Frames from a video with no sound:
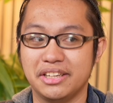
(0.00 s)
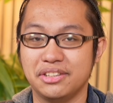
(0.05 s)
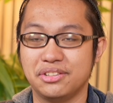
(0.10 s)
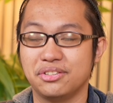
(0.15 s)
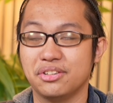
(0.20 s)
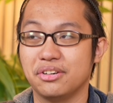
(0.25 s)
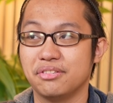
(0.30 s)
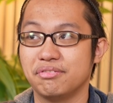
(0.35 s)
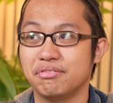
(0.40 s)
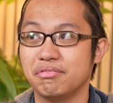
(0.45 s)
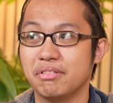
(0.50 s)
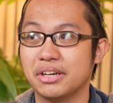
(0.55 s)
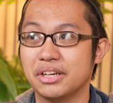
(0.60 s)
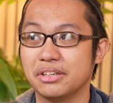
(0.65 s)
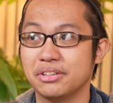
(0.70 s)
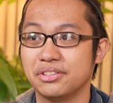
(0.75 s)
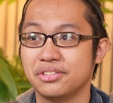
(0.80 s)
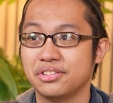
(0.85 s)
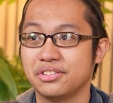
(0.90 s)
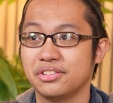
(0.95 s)

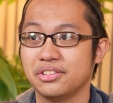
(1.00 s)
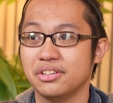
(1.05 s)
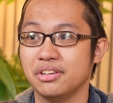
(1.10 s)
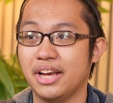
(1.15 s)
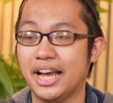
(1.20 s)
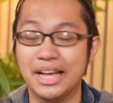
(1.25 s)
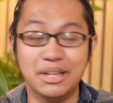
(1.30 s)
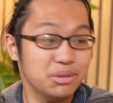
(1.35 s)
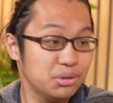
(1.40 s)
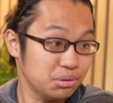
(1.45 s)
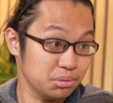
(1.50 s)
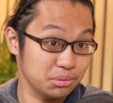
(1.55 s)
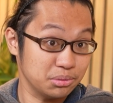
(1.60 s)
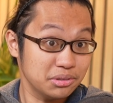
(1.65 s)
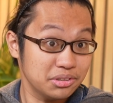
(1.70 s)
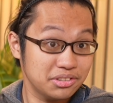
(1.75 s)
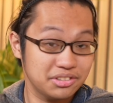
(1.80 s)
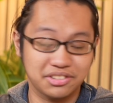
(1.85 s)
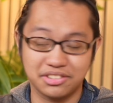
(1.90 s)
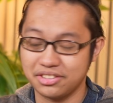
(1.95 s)
softwares and
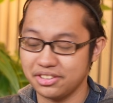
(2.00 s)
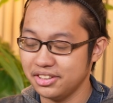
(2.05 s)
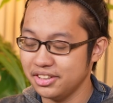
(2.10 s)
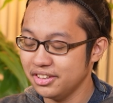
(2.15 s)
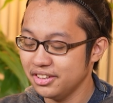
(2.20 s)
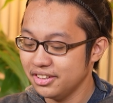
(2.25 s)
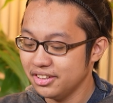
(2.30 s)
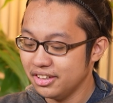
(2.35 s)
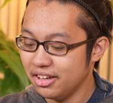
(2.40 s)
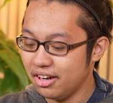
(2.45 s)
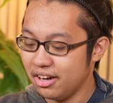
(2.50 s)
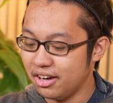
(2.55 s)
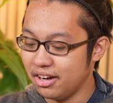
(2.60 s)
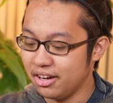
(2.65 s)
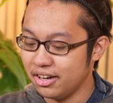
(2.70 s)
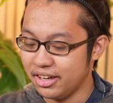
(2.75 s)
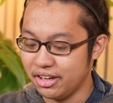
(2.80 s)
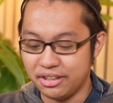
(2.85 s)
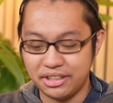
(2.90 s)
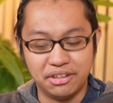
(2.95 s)
tools
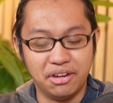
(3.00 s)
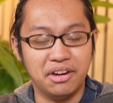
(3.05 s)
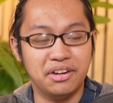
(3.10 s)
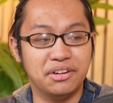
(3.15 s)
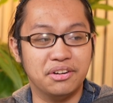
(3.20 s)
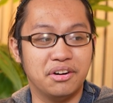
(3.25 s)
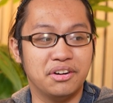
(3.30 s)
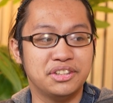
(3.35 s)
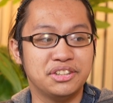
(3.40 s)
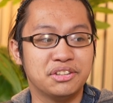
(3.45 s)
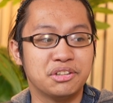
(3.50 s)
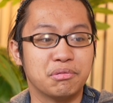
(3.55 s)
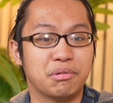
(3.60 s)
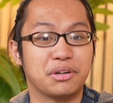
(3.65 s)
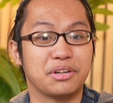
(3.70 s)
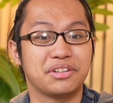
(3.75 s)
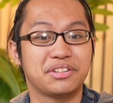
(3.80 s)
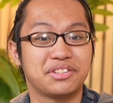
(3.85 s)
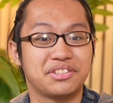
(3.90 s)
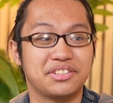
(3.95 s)
and on your
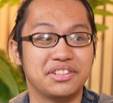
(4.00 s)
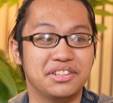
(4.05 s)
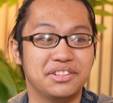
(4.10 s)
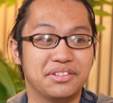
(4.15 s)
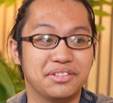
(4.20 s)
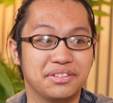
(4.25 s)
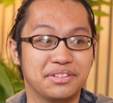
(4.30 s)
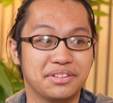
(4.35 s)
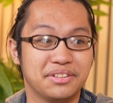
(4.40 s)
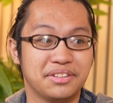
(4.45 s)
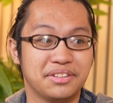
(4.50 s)
works ganun.